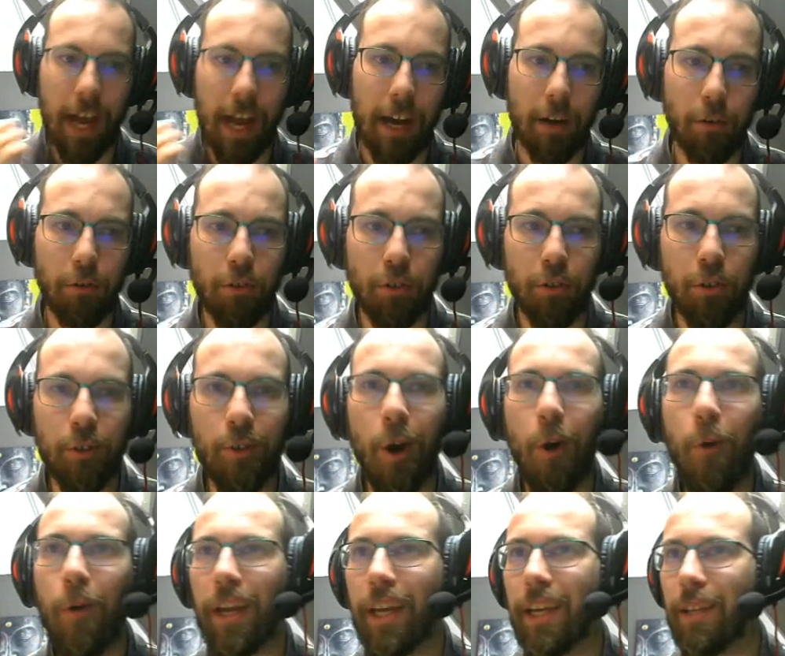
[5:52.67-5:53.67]
without
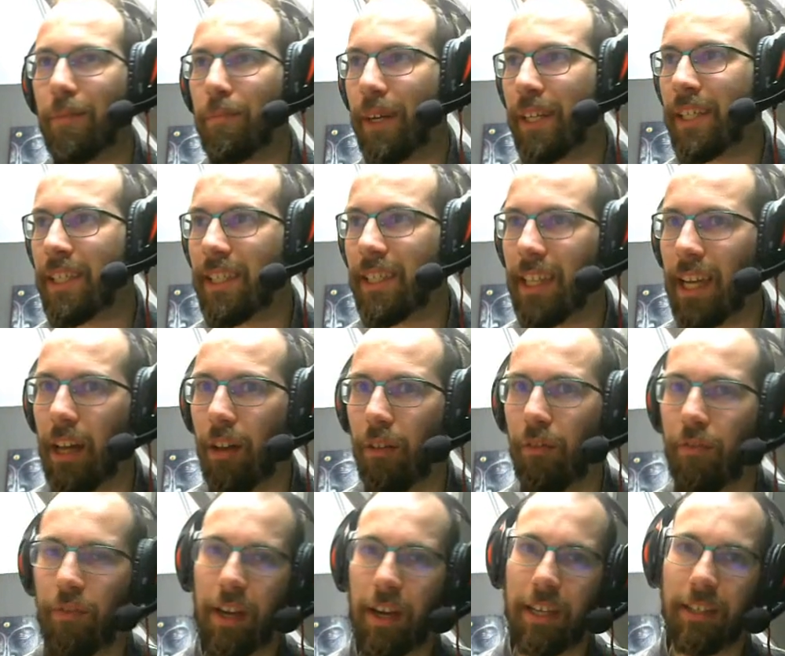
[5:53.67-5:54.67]
knowing it
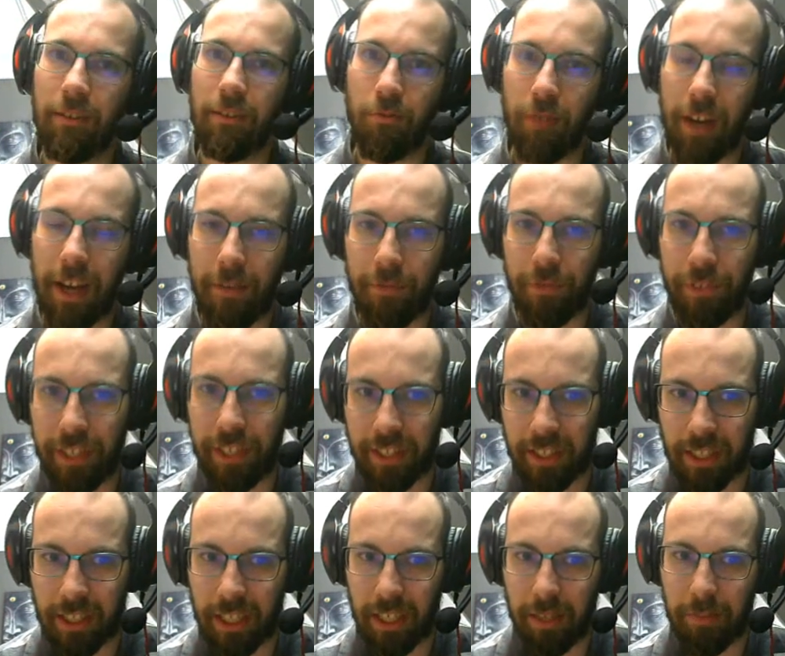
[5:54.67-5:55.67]
myself, I
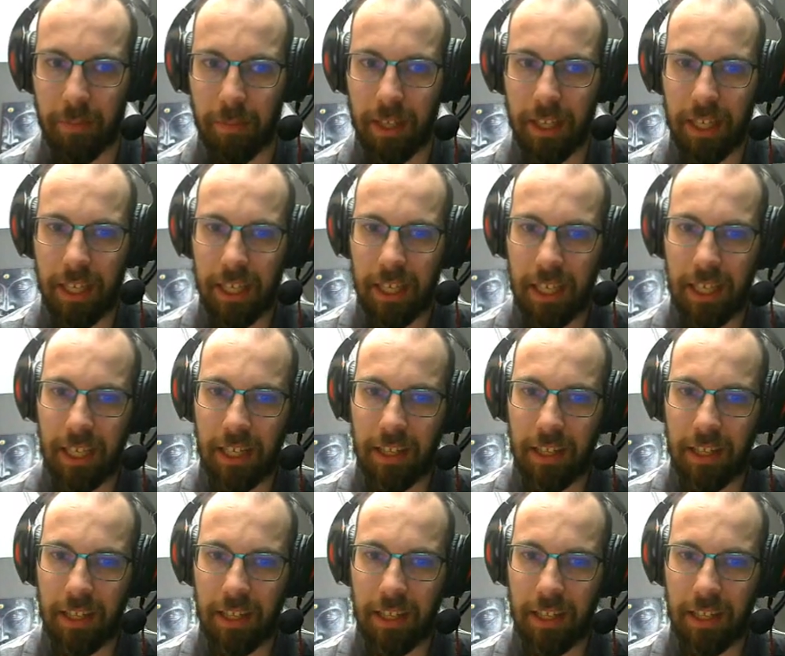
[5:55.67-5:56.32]
drafted a team